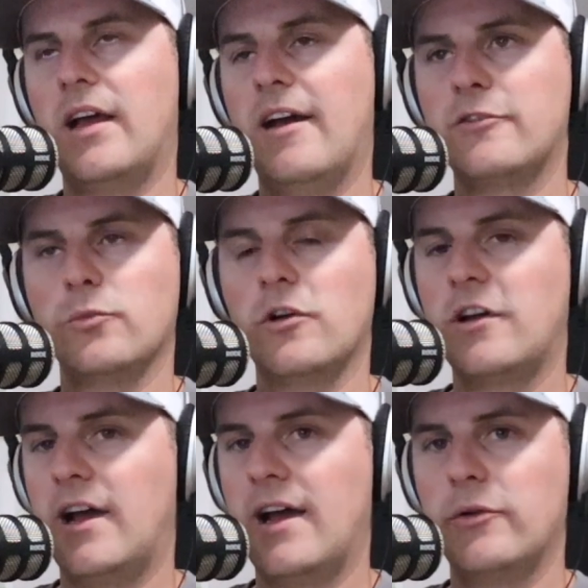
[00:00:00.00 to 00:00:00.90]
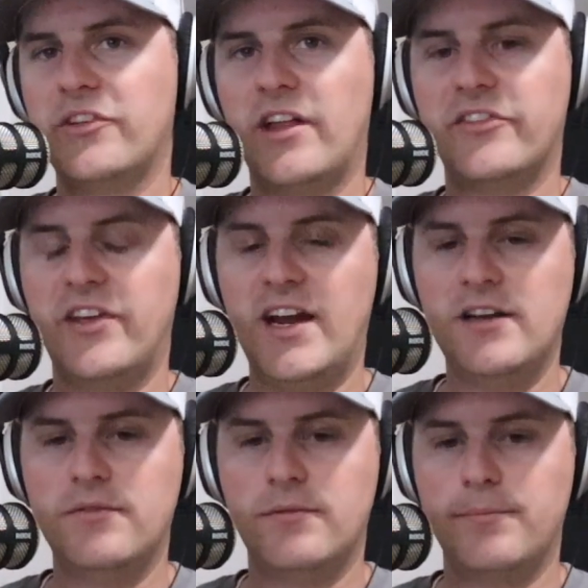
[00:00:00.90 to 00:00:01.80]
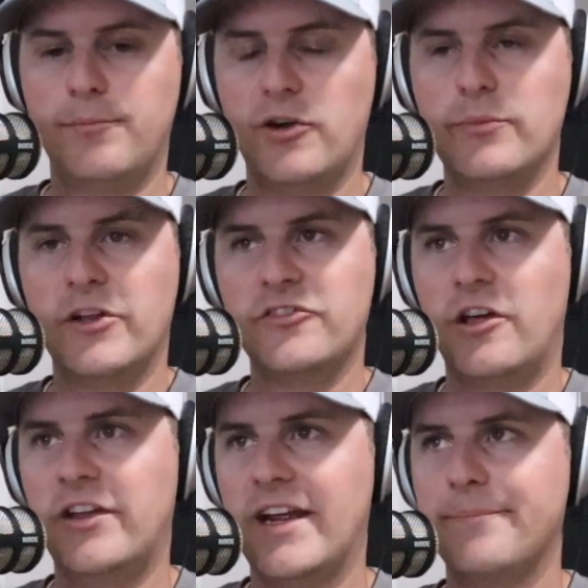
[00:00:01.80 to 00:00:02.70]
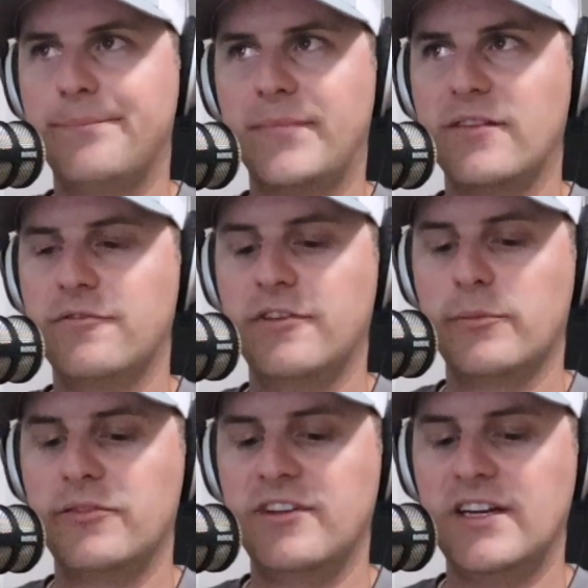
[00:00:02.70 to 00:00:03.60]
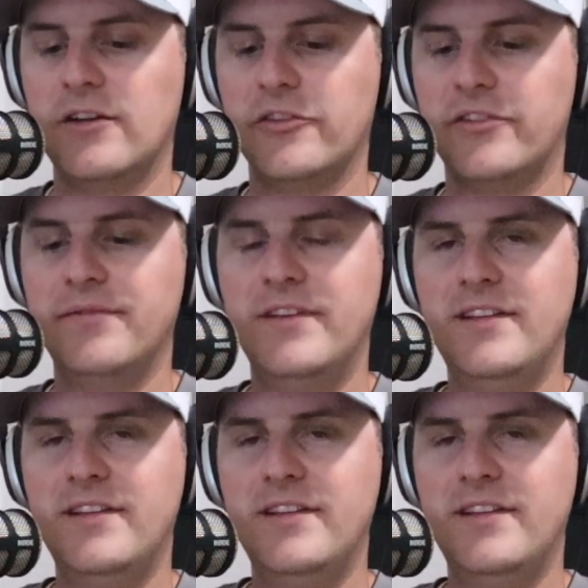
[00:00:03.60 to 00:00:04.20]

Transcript: after work, I was outside pretty much all night filming videos,